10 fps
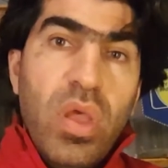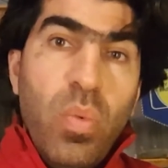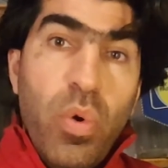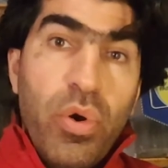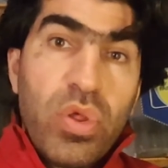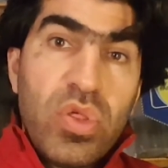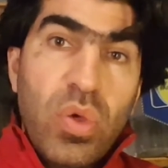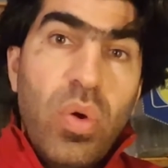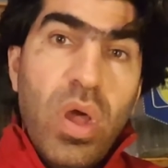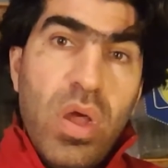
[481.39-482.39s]
work
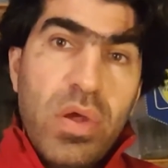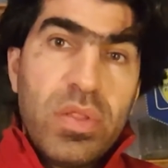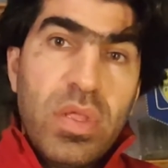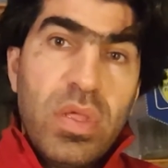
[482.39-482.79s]
so hard